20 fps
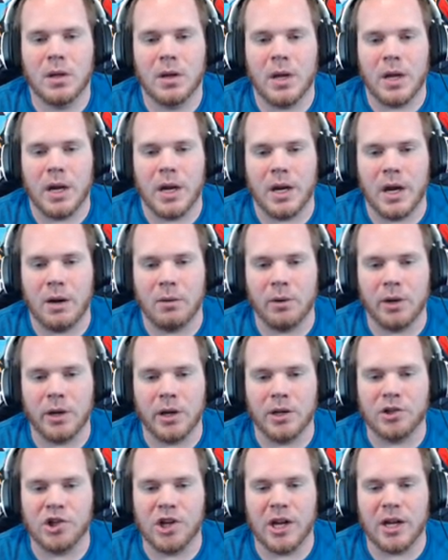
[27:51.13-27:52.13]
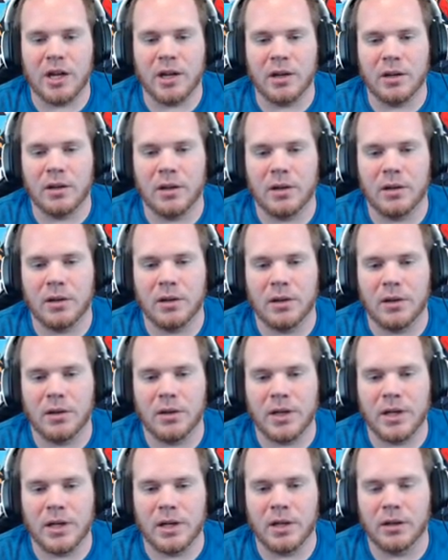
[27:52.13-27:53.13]
And now we're gonna check
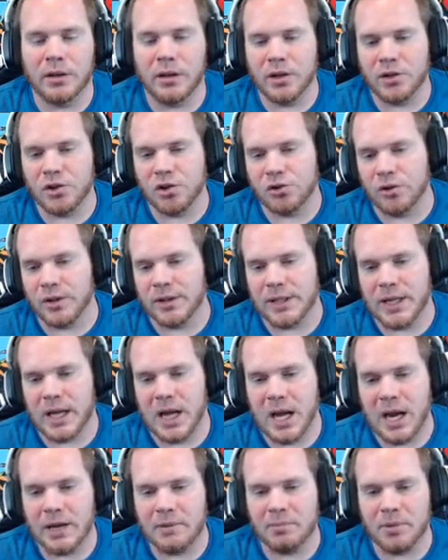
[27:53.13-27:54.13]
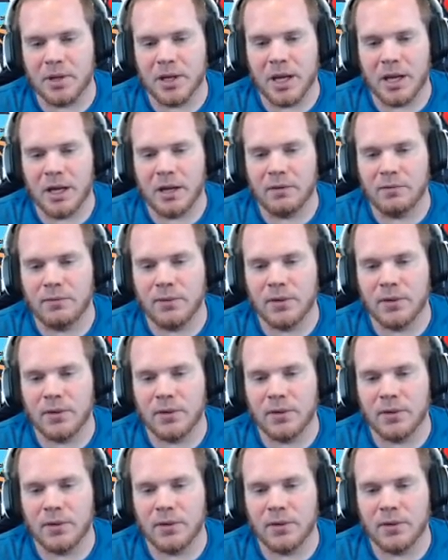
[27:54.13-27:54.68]
the illustrious hype cave.